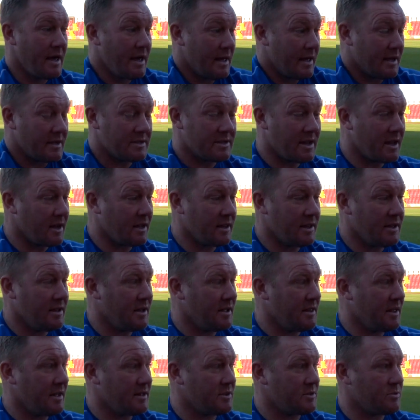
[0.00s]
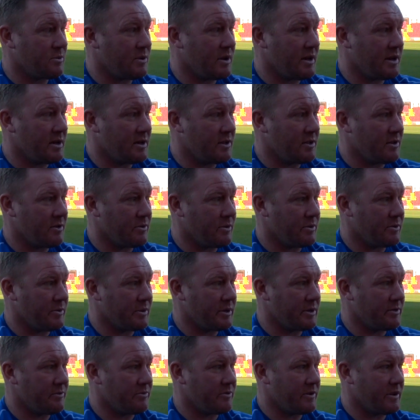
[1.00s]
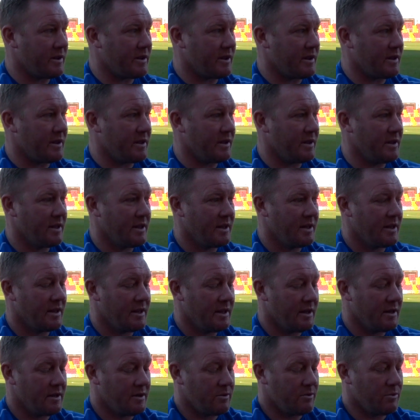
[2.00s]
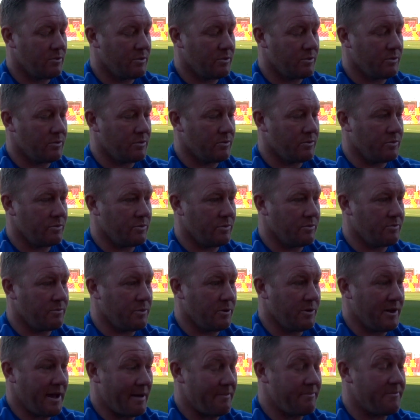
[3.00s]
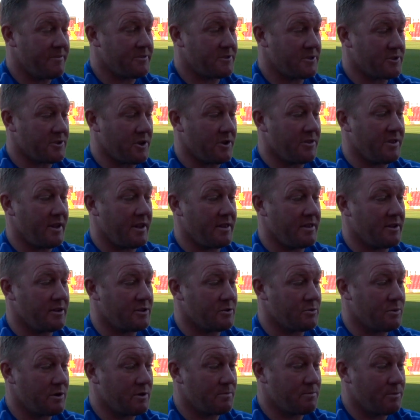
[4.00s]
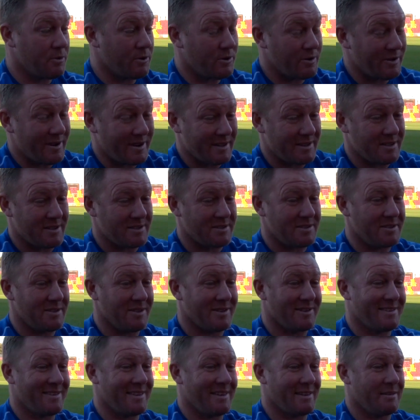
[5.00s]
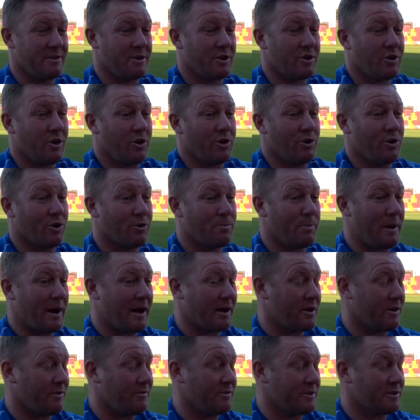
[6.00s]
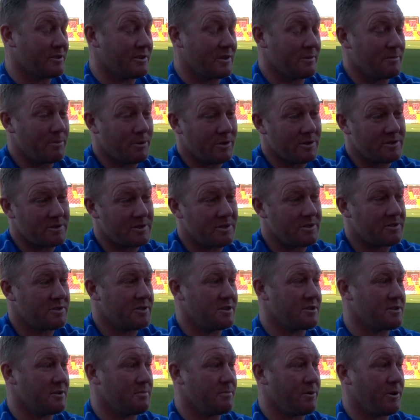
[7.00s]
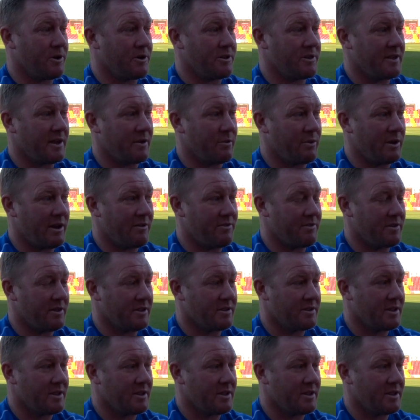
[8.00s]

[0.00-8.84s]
Exactly, and that's why we've put the emphasis on that this week, but it's you can't look back obviously, but it's just disappointing that we haven't